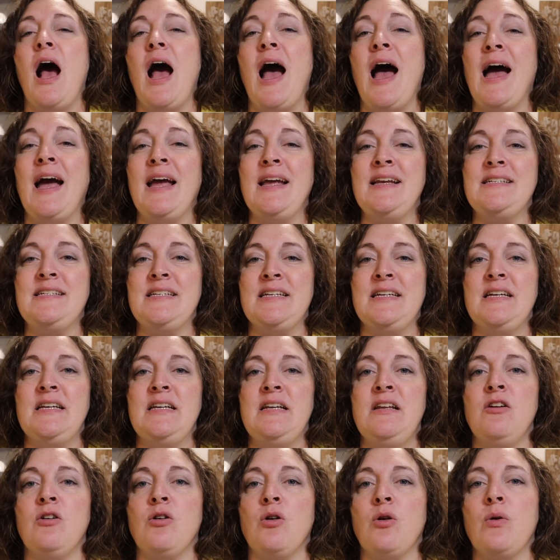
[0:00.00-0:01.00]
I
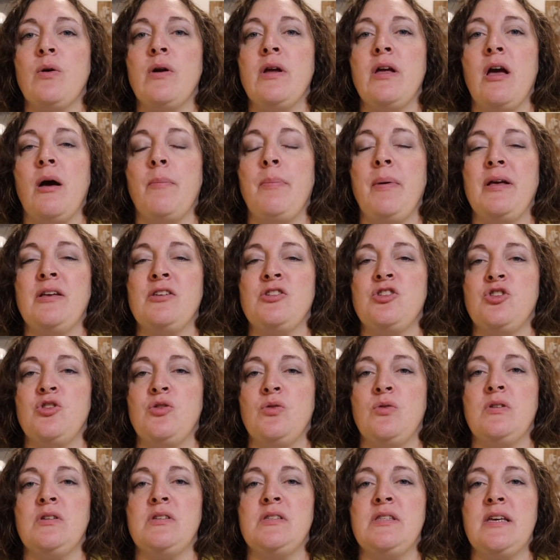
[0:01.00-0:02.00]
did hurry up as
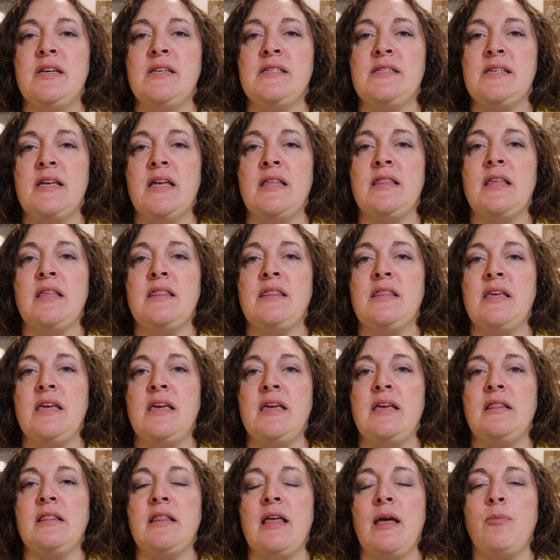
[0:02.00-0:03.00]
soon as they said that
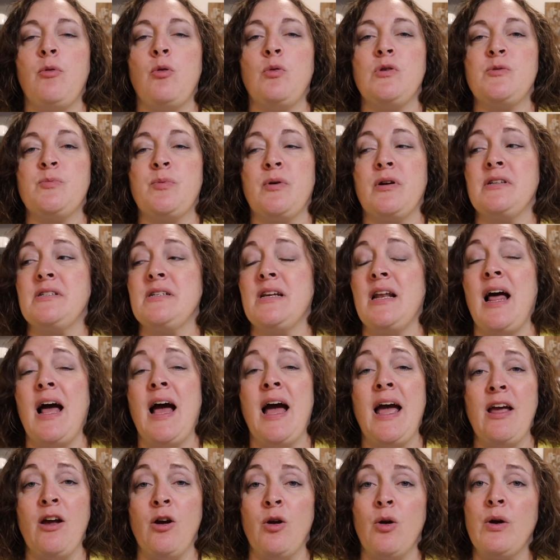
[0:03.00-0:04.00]
the label was printed.
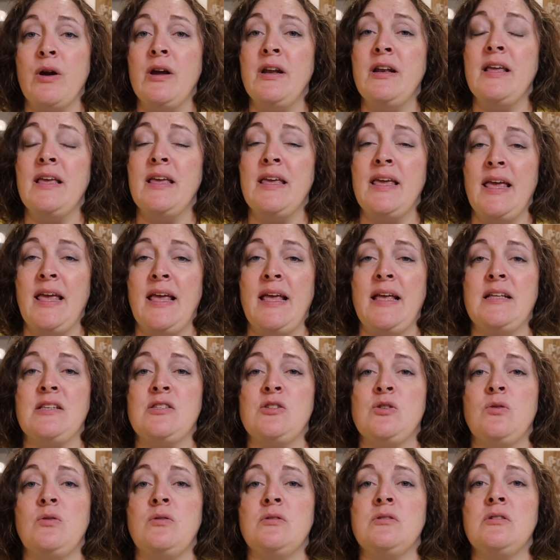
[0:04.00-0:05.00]
I hurried and
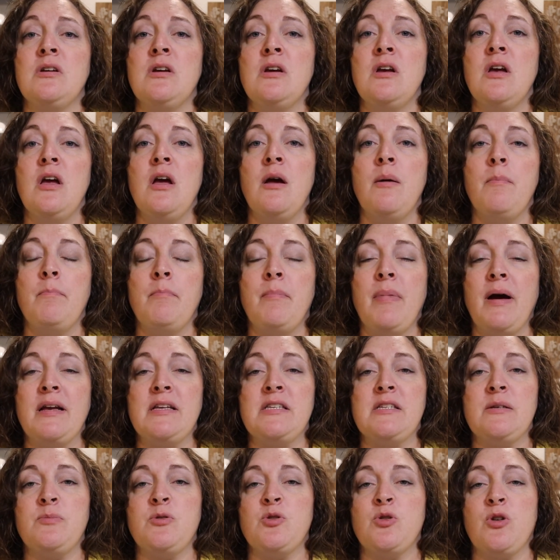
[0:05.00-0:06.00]
canceled my
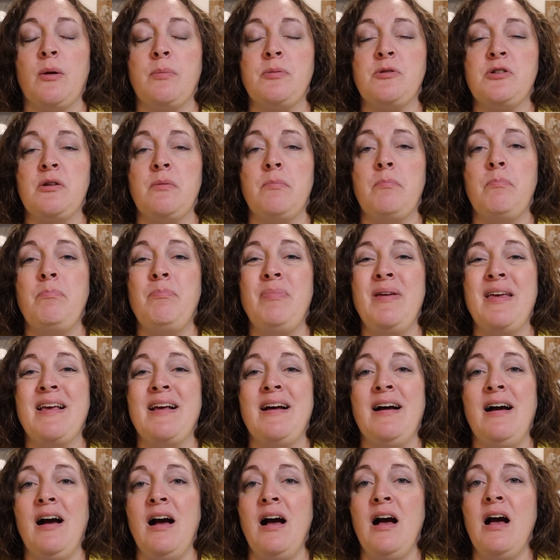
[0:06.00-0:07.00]
subscription
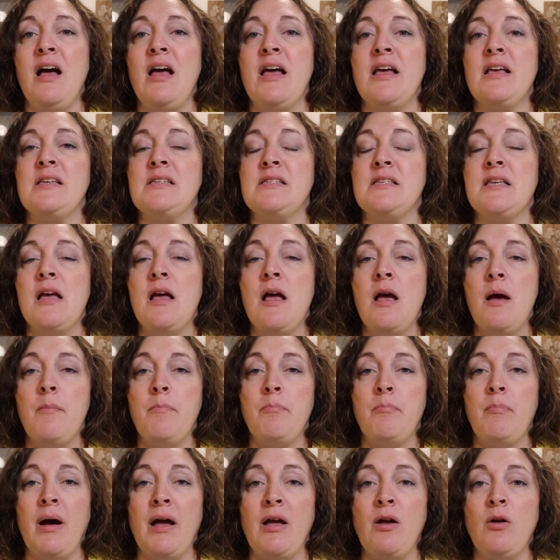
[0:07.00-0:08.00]
because
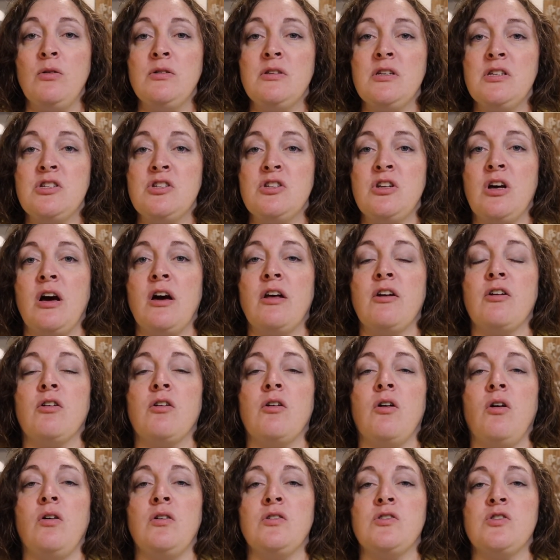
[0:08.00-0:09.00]
my oldest
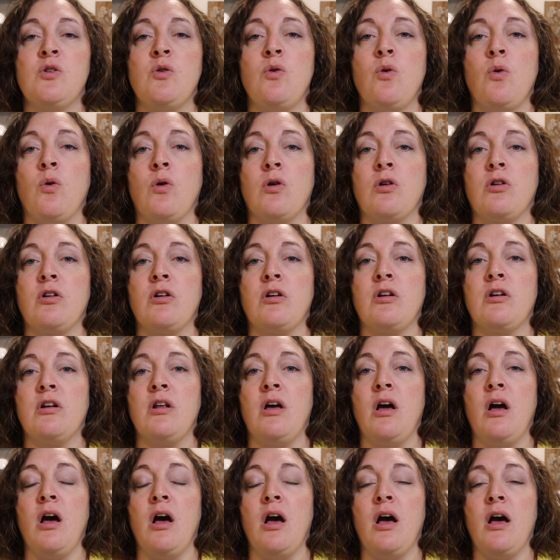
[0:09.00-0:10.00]
daughter also ordered
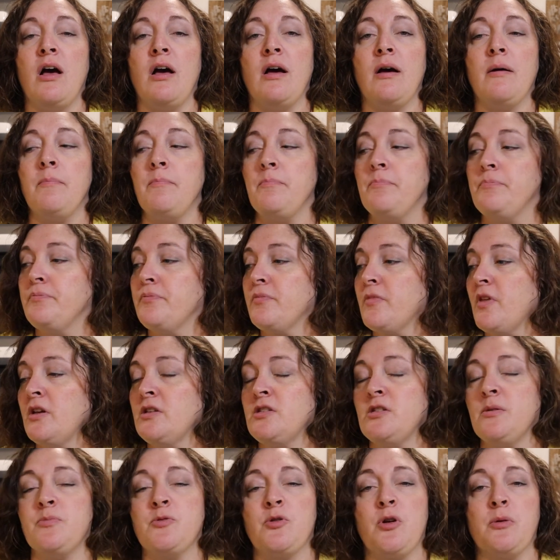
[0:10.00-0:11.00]
a
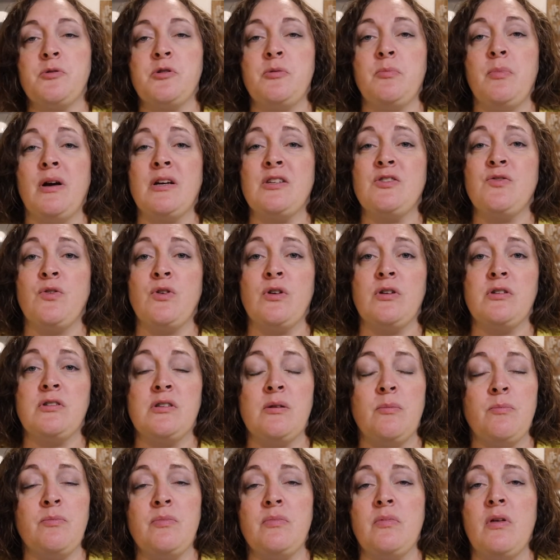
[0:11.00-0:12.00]
subscription box for
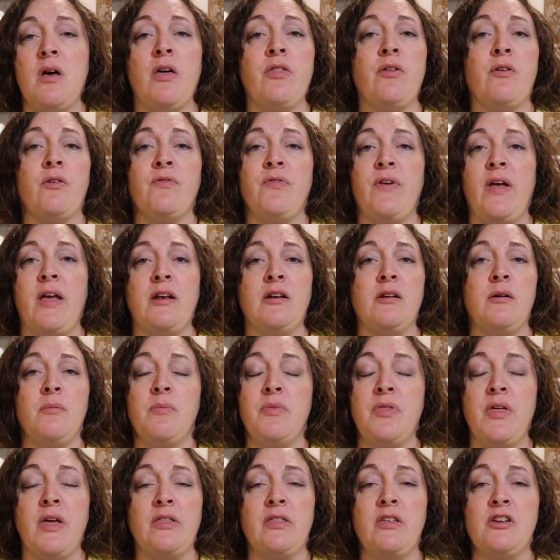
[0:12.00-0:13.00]
some other
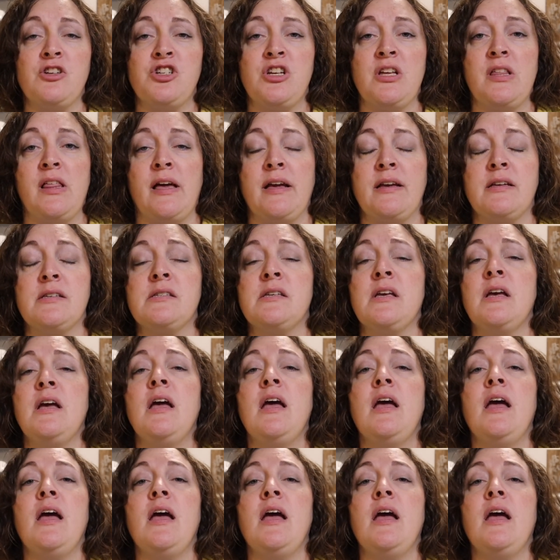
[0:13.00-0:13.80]
fandom thing that she likes.